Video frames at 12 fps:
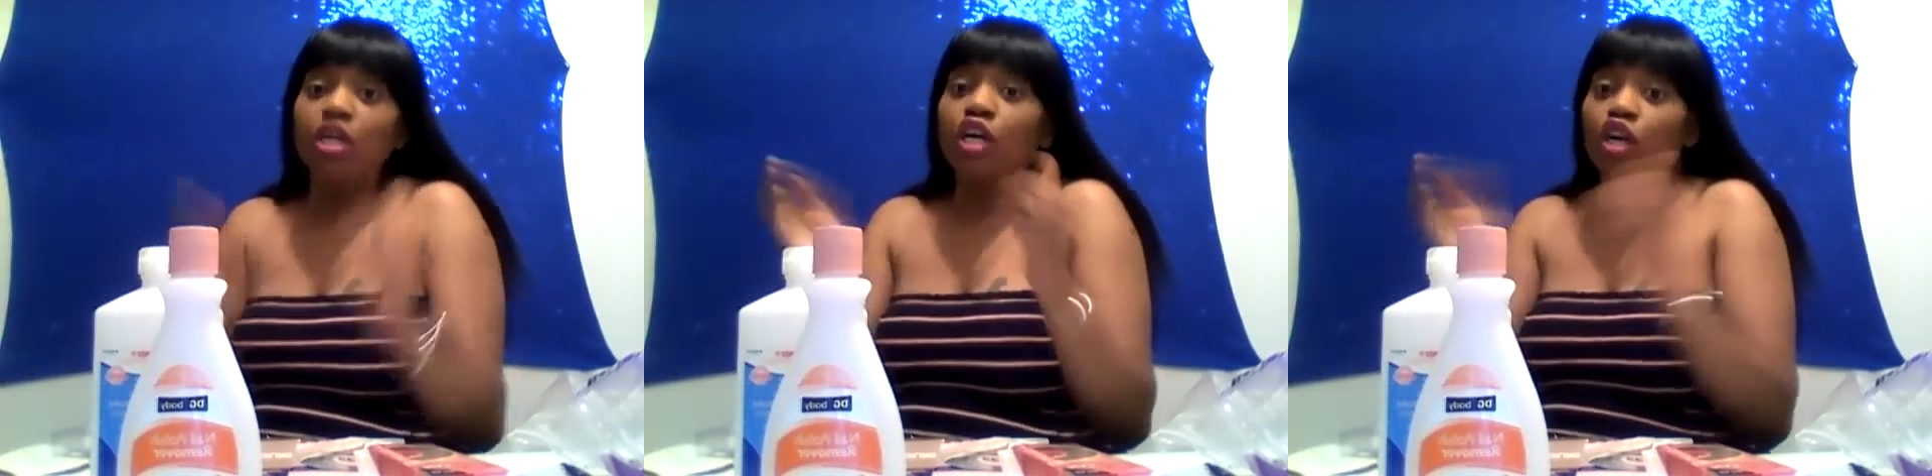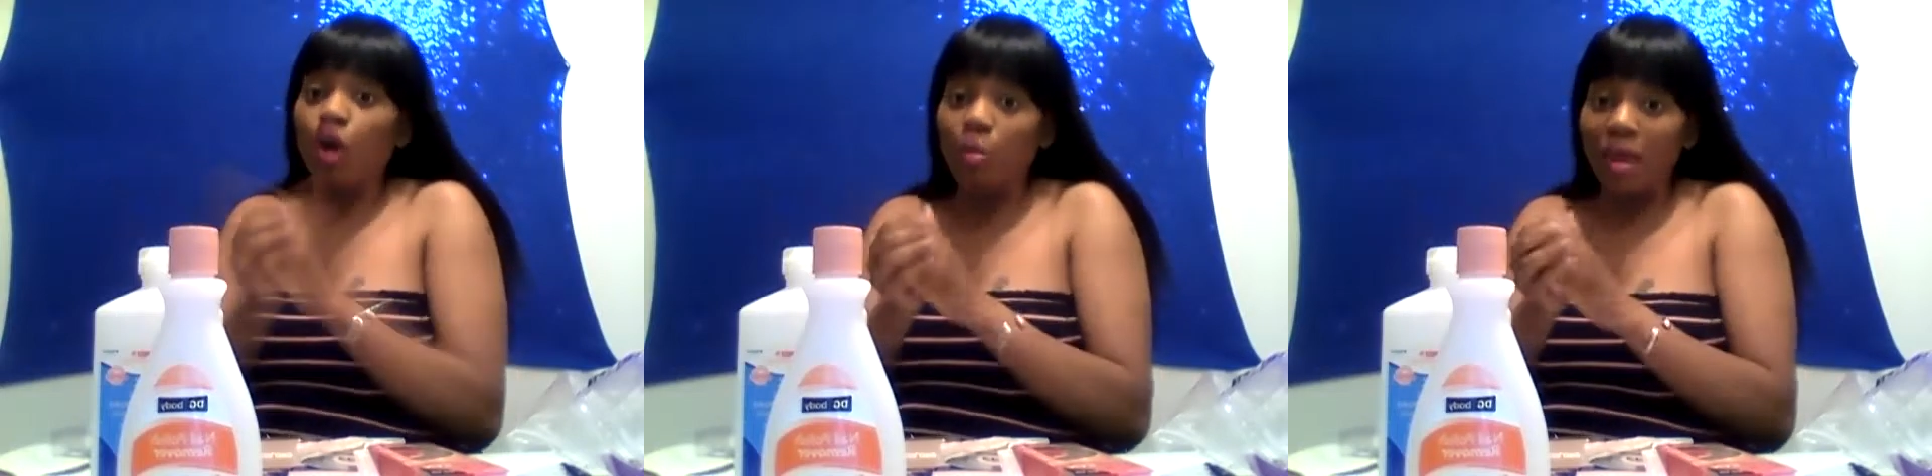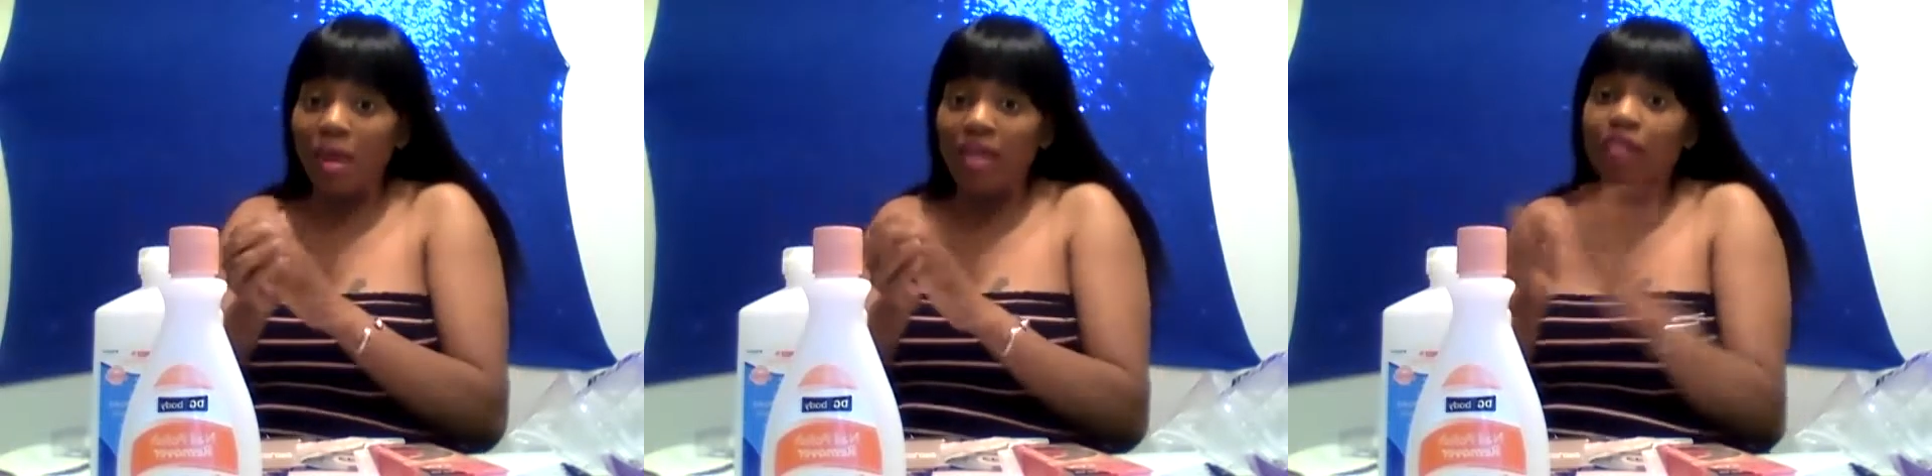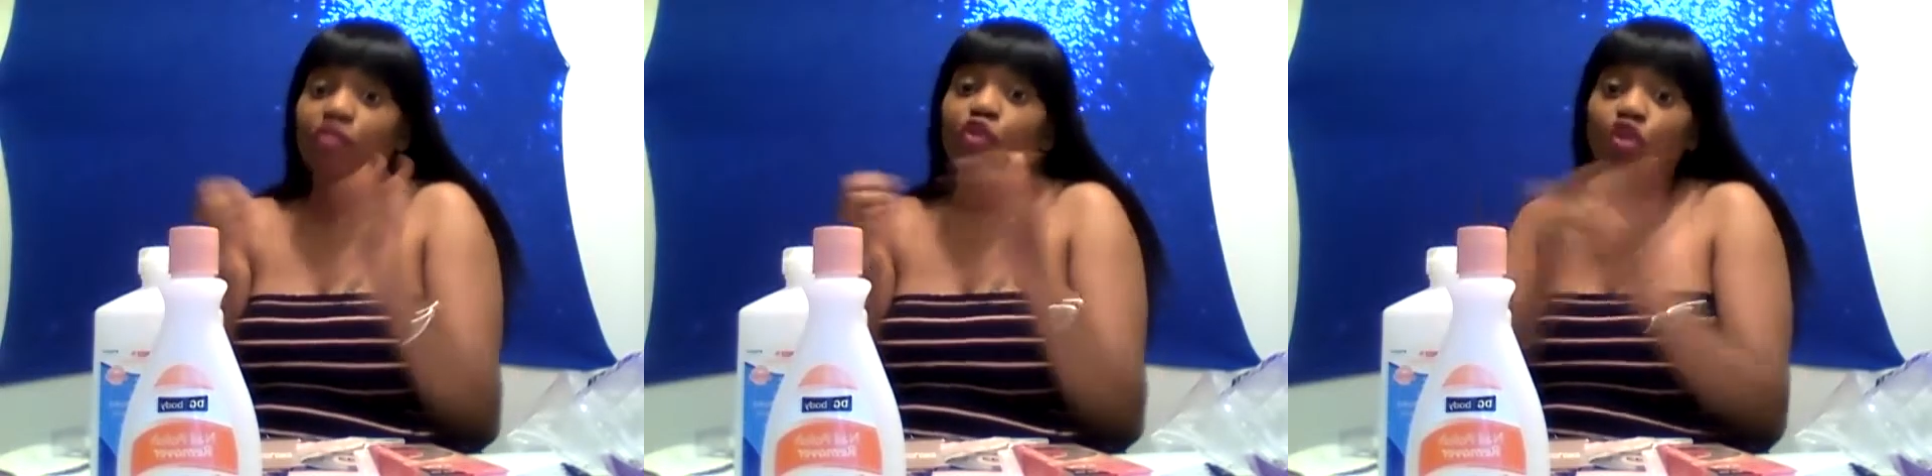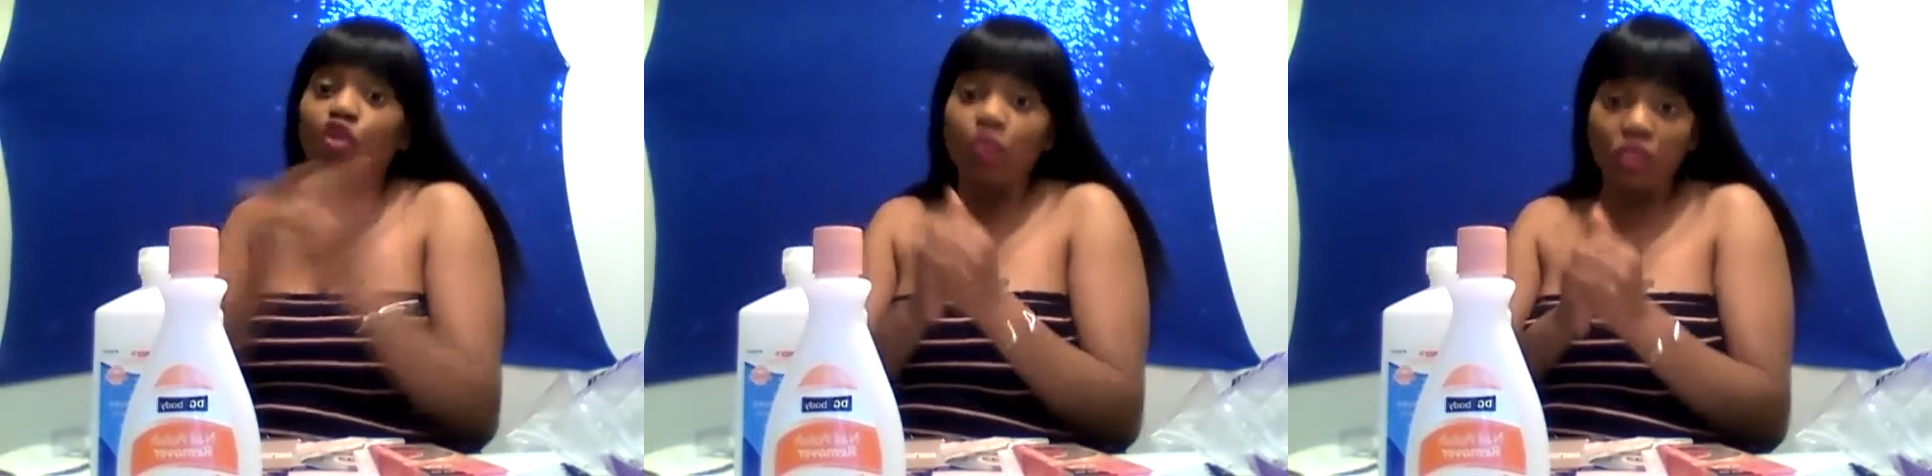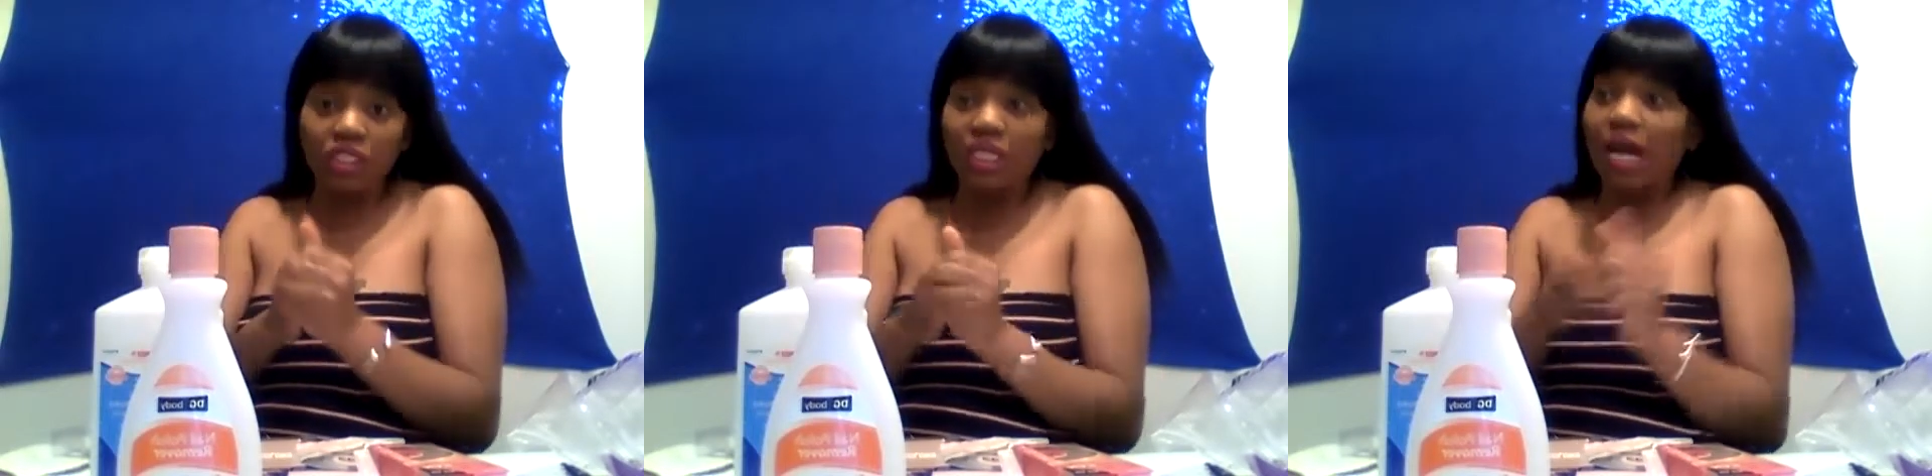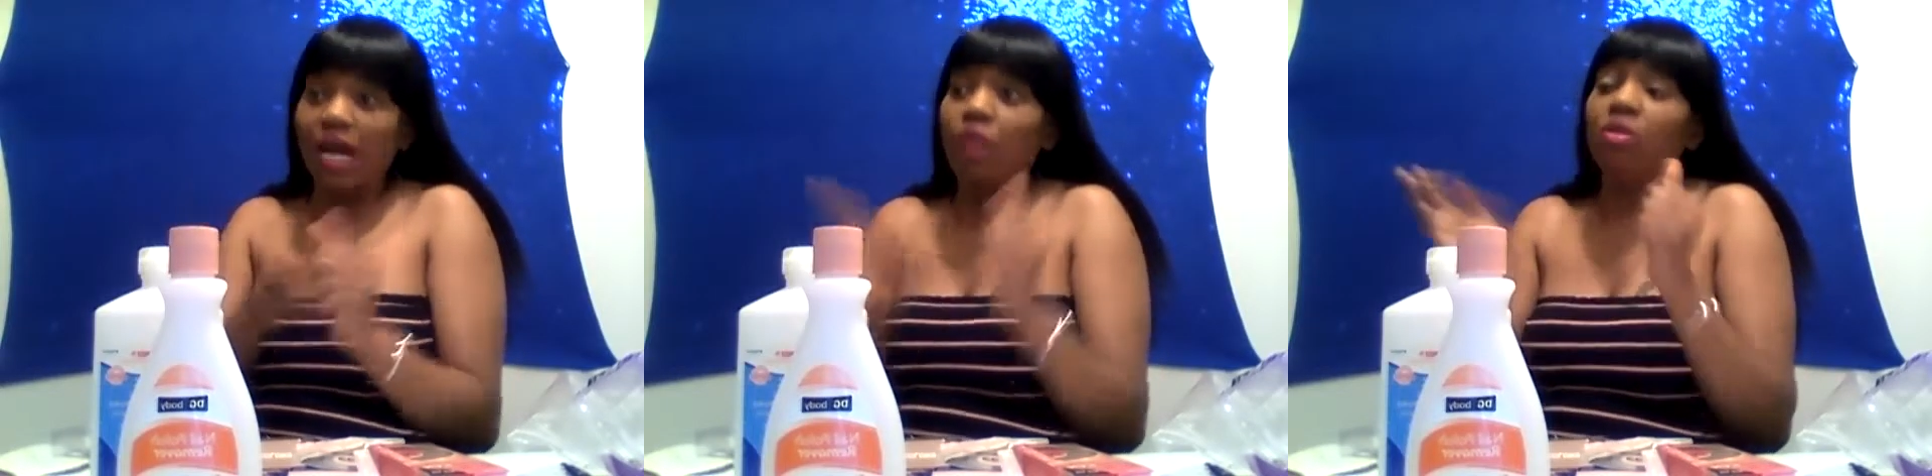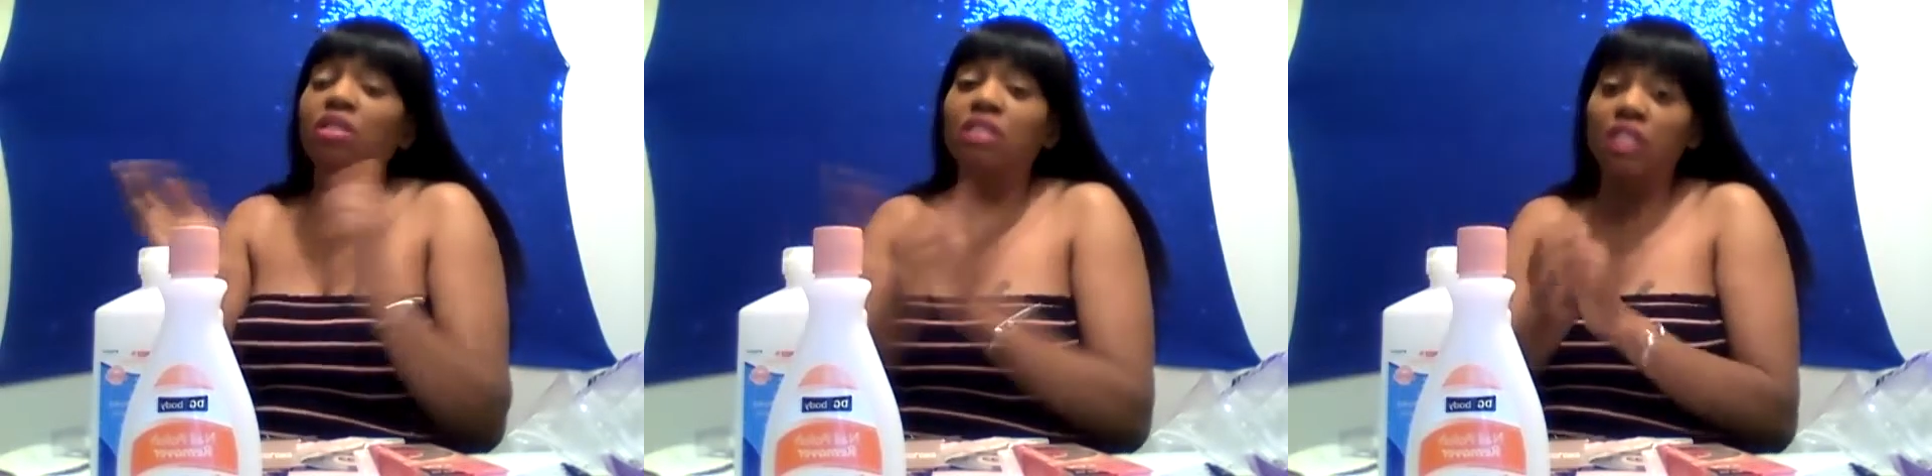go back and forth with the towel,
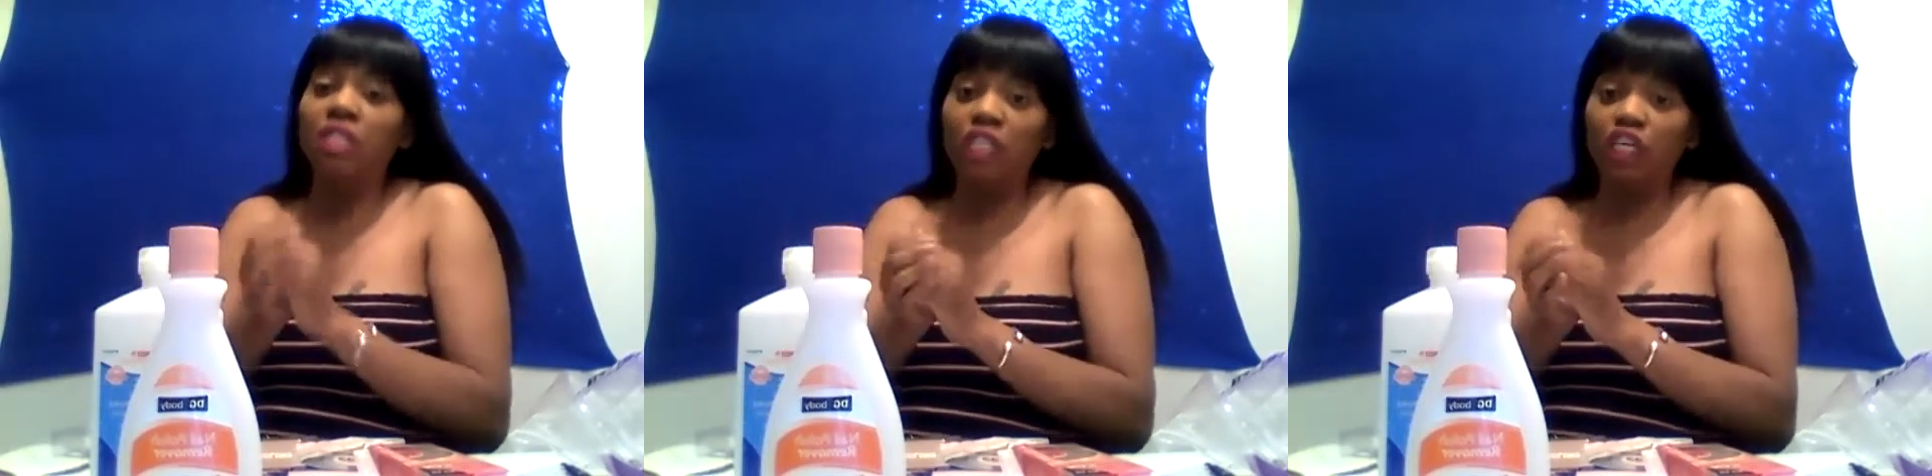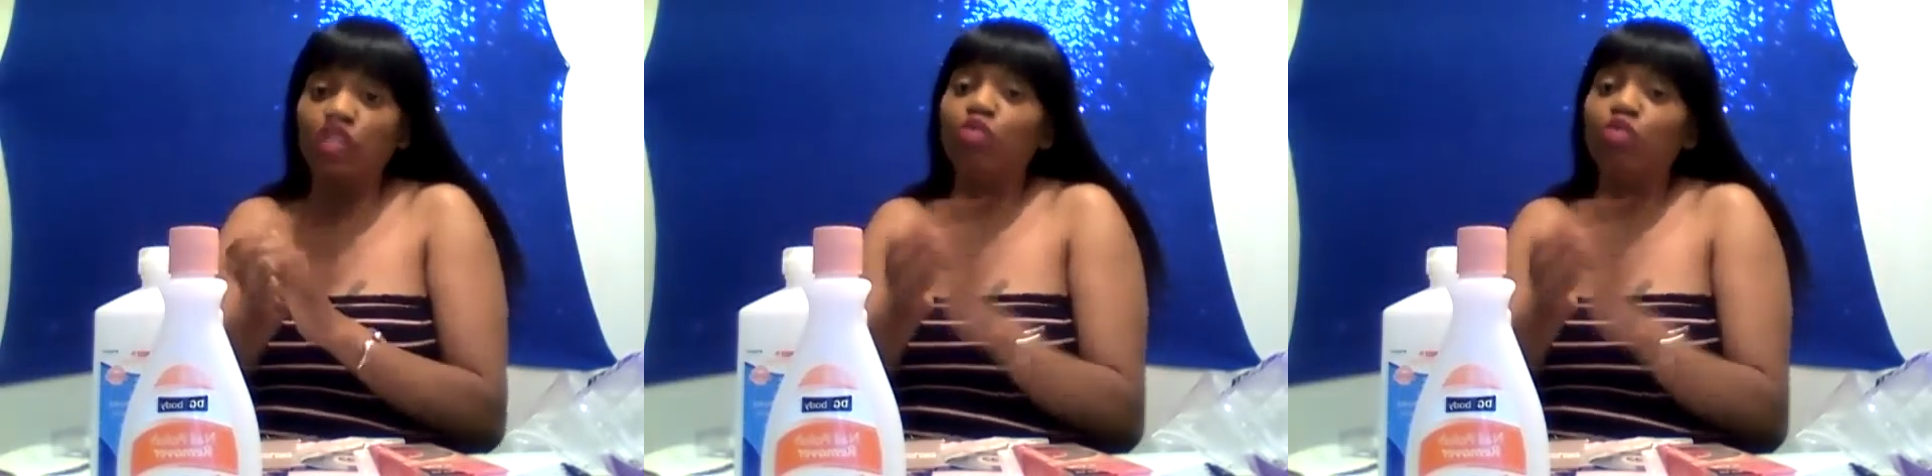because again,